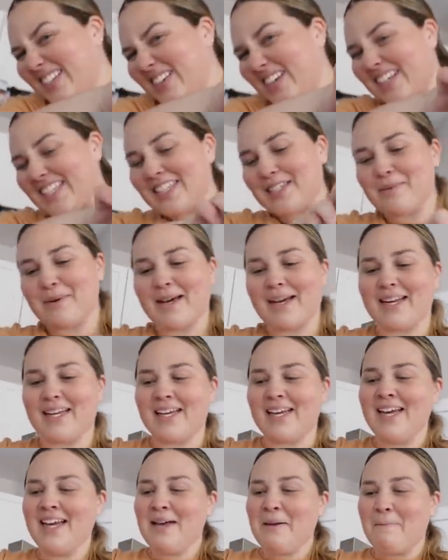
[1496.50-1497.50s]
stressed about
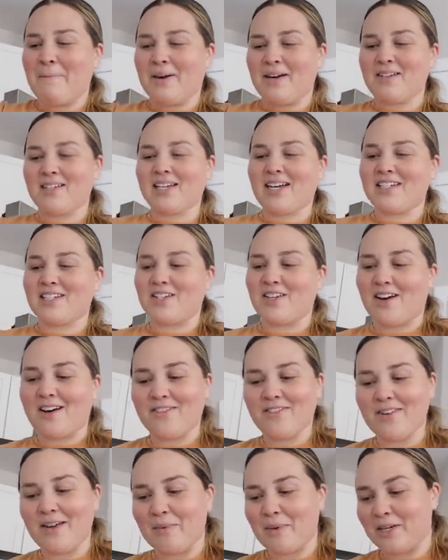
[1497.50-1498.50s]
it. Butterscotch
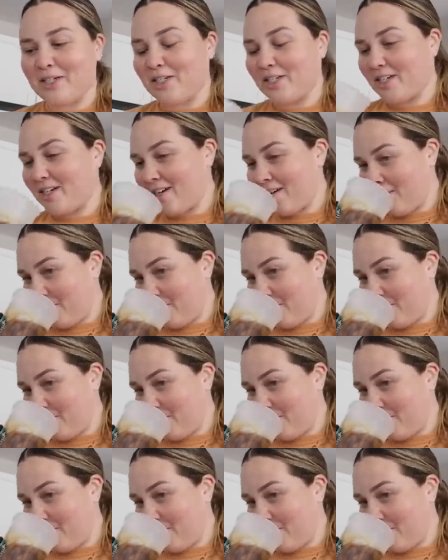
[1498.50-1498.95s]
toffee, I'm not sure.